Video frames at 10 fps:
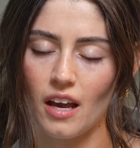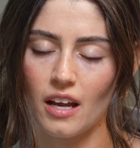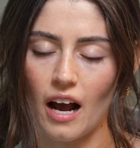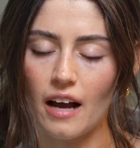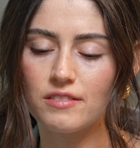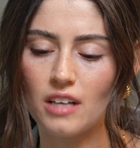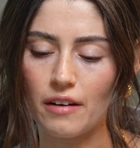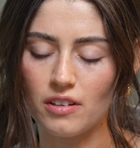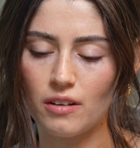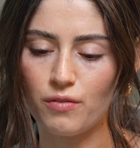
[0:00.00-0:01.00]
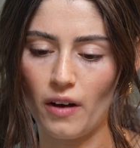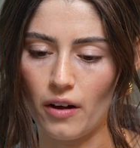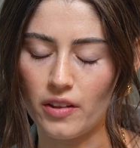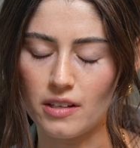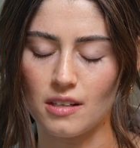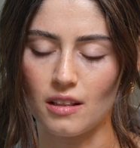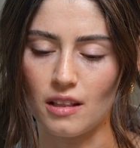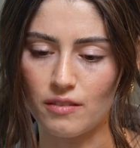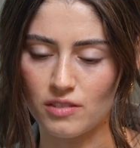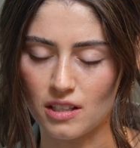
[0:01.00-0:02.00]
And I've definitely felt this and
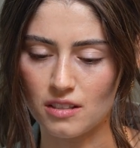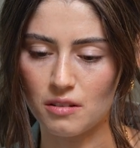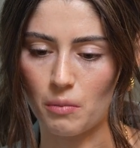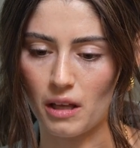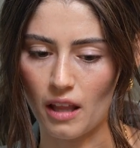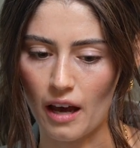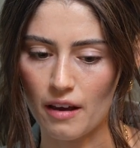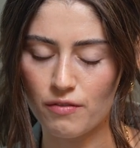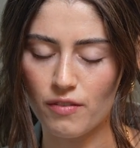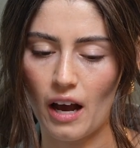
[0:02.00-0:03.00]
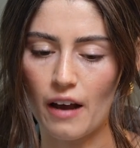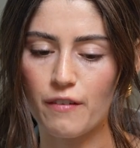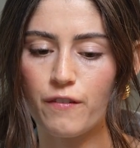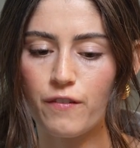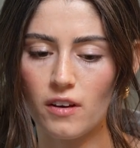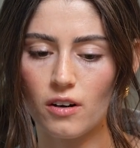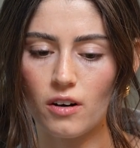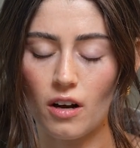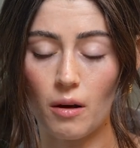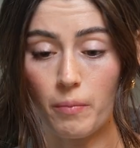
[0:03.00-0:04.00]
lived this in my life. I
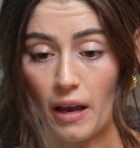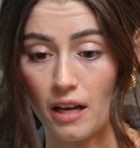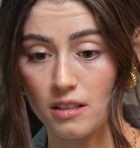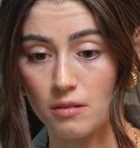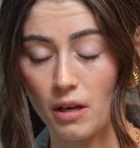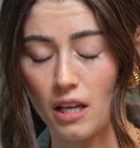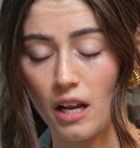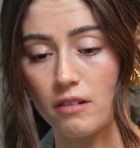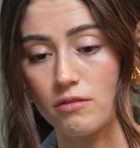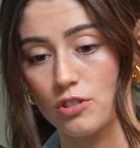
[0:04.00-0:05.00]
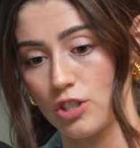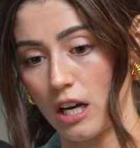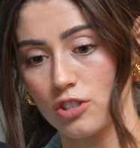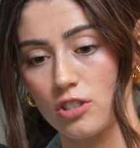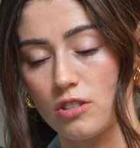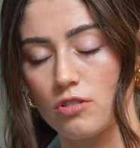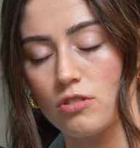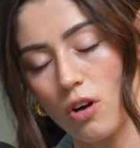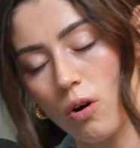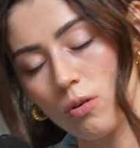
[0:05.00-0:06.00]
feared abandonment and rejection
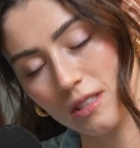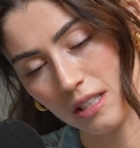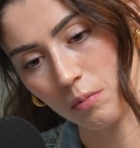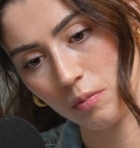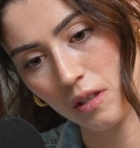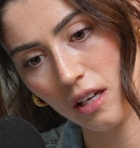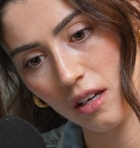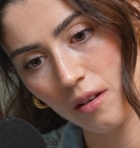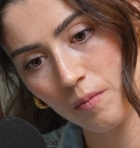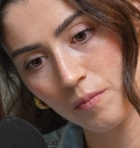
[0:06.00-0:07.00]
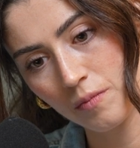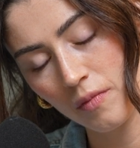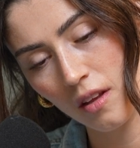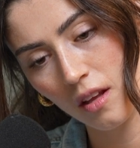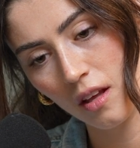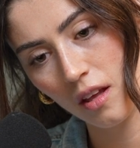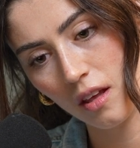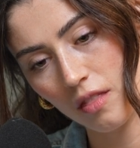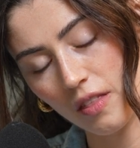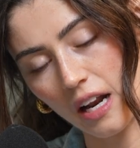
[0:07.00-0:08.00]
so deeply
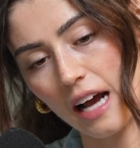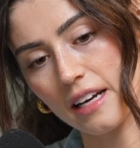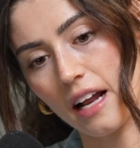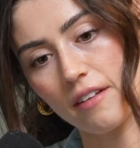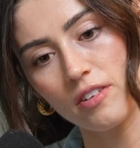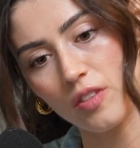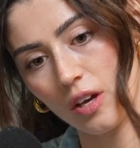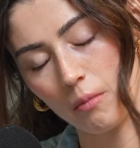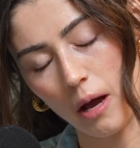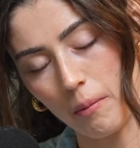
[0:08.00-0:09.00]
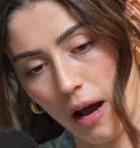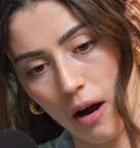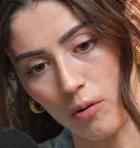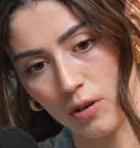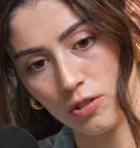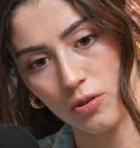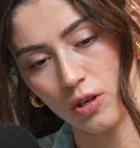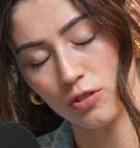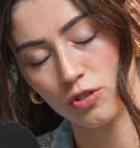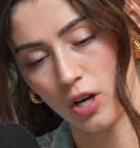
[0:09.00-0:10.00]
that I did everything in my power to
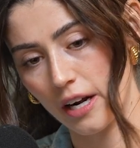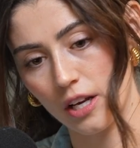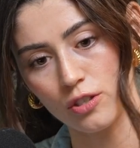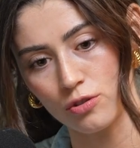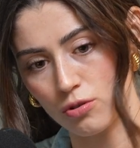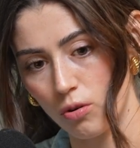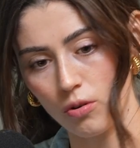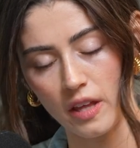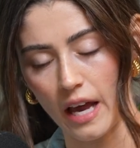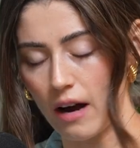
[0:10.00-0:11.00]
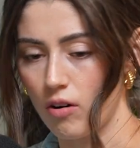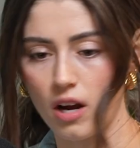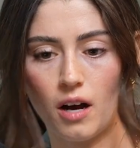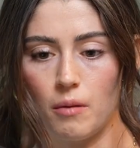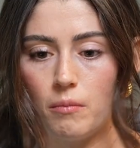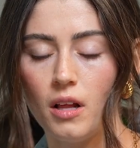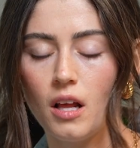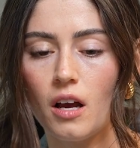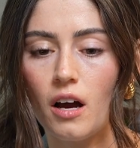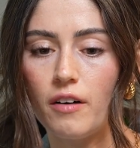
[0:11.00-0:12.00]
try to control the outcome
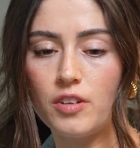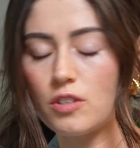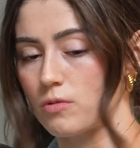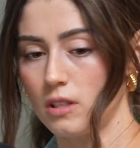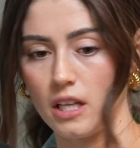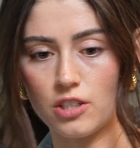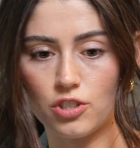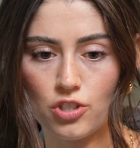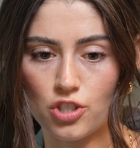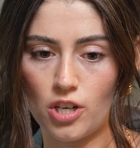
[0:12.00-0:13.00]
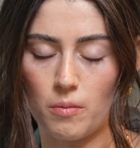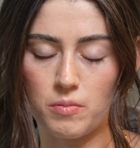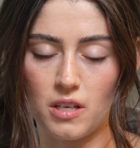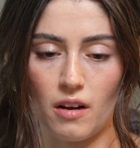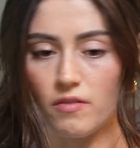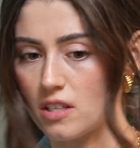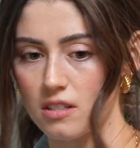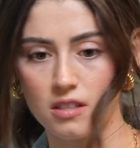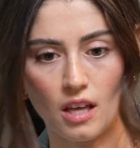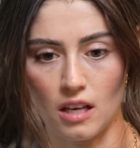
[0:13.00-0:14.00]
of these relationships and of
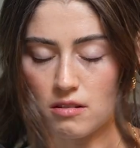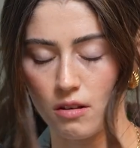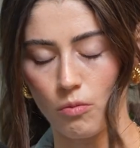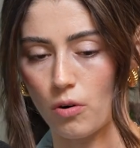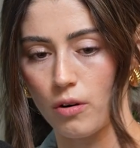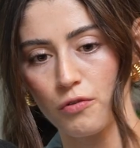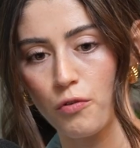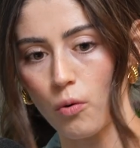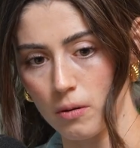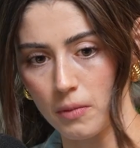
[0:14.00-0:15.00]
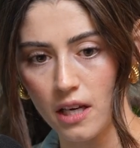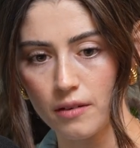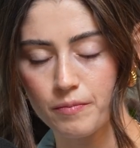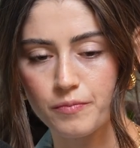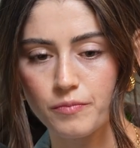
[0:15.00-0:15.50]
these things that weren't for me,